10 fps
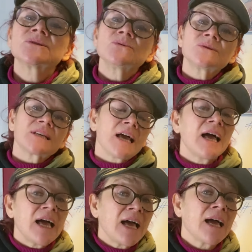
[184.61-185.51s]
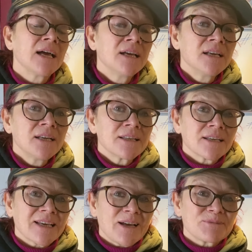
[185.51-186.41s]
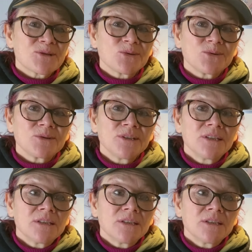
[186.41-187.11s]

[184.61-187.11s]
to tear the capsule